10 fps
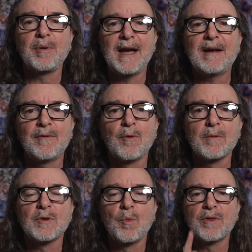
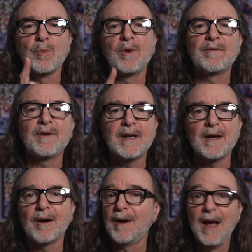platforms with one
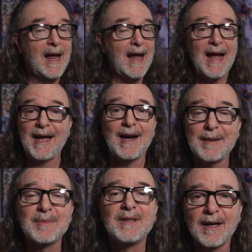video and
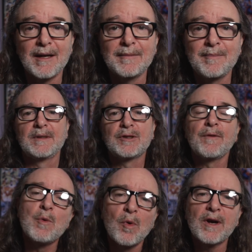I'm done. So
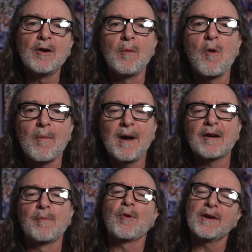if you want to know more about
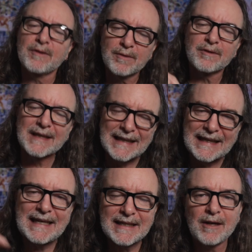Compressor, there's a
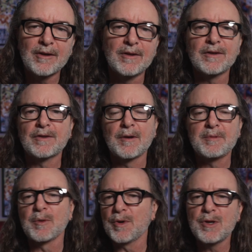link down in the
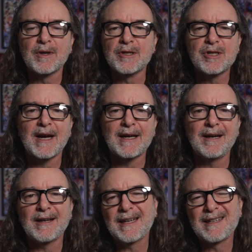description where you can check it
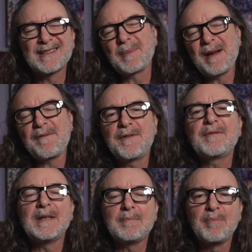out. Again, it's about
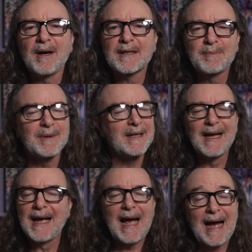50 bucks, but
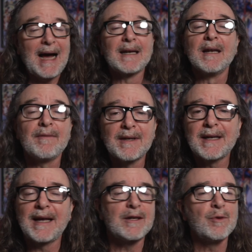I love it
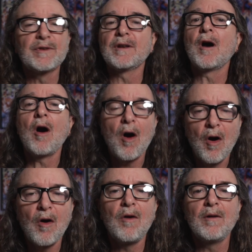and use it
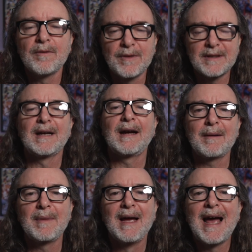all the
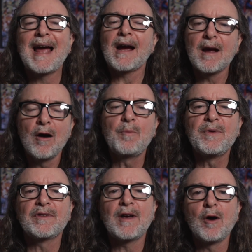time. Hey, I hope
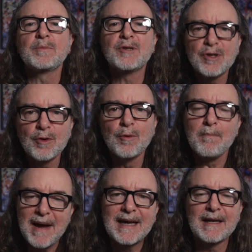this helps you
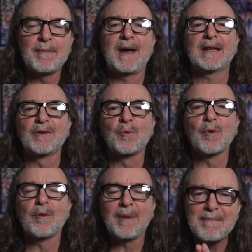make an impact in the
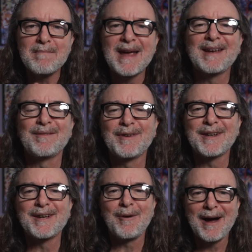world by making
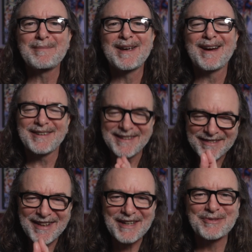video. I'm Kevin.
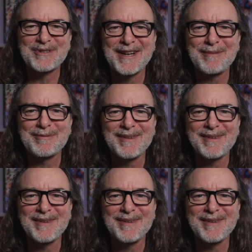Thanks for stopping